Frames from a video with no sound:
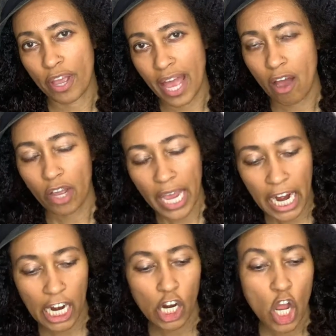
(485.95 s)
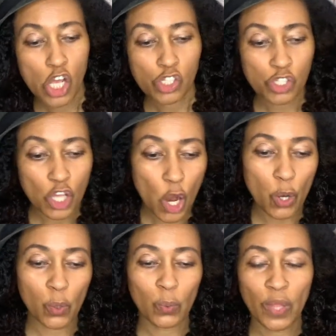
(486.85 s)
out hair. So
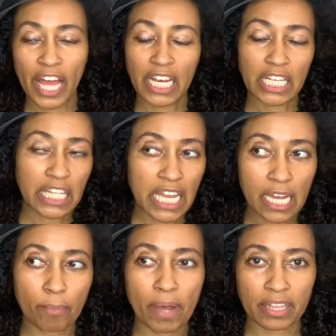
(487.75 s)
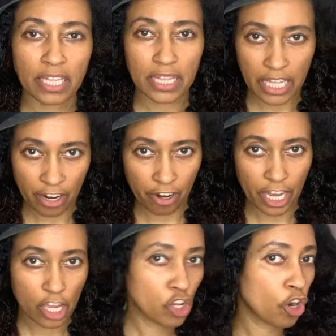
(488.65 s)
think about the theory.
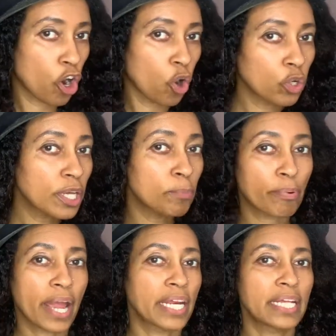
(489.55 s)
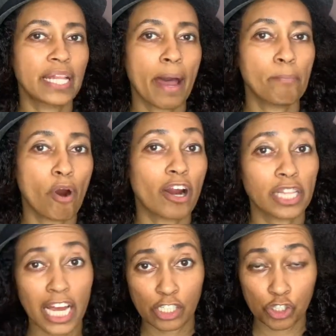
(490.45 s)
You're only braiding that part
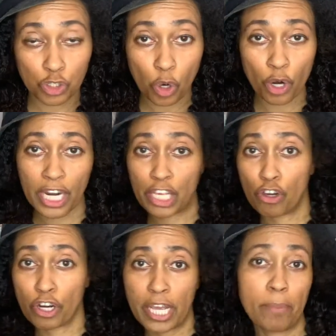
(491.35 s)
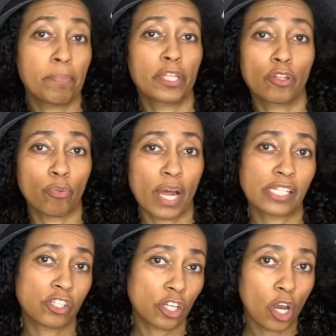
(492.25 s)
that's short, and you're keeping the rest
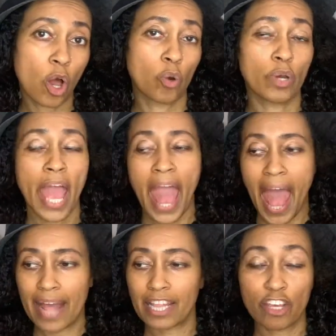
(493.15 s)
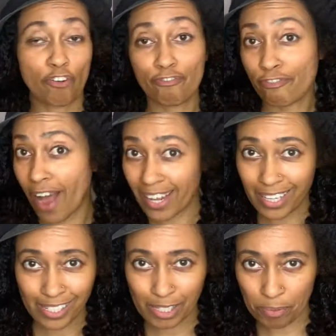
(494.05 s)
alone. And then you're finding some